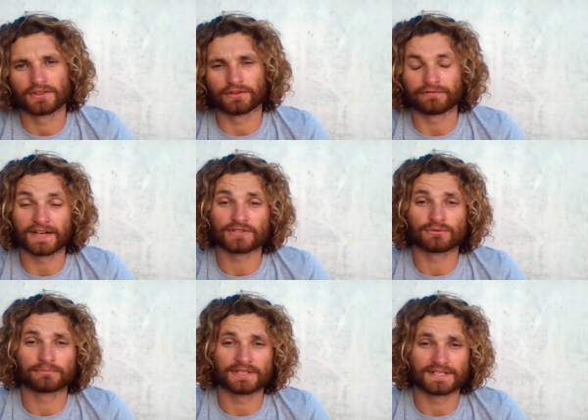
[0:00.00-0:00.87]
The first
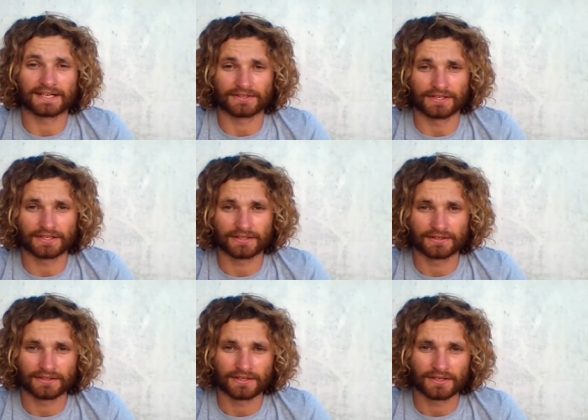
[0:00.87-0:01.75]
would be technique,
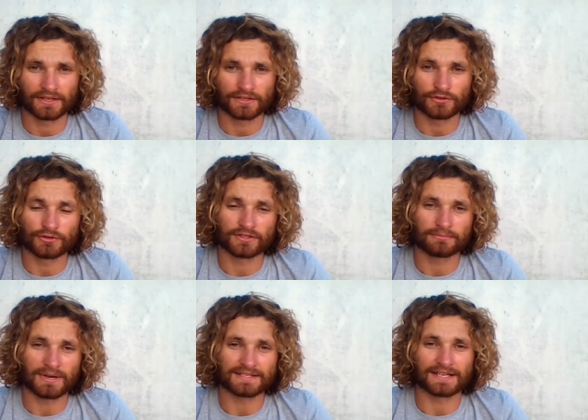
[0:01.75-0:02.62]

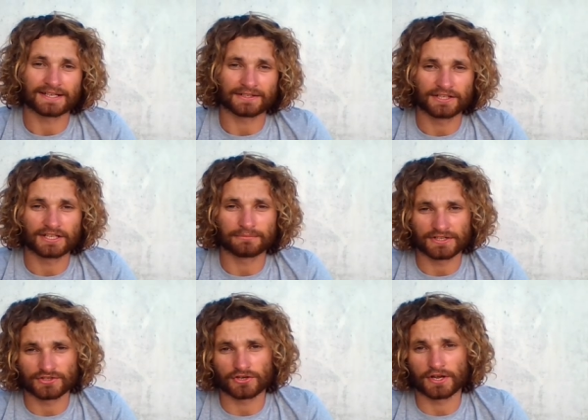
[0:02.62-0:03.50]
Using bad technique
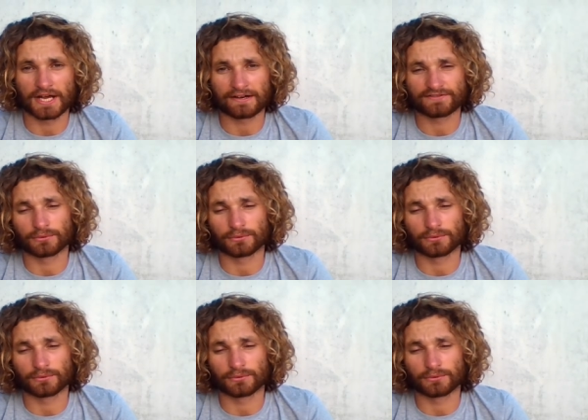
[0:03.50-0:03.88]
means you're gonna have